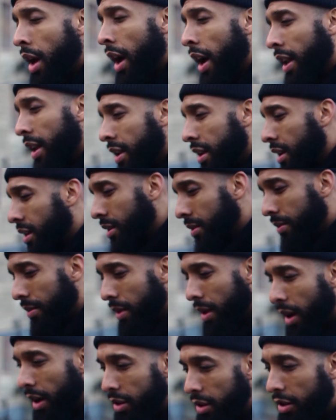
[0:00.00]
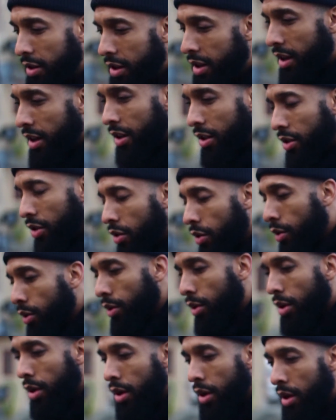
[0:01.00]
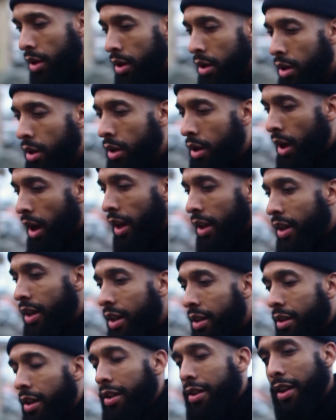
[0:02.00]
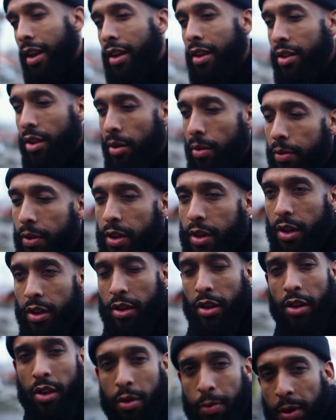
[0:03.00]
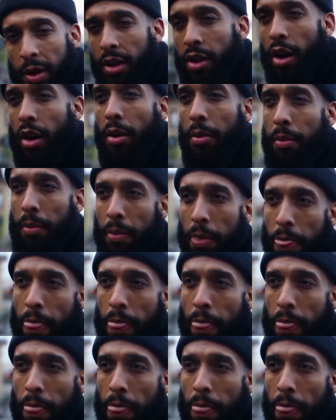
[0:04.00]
And I just needed to say something and to speak up.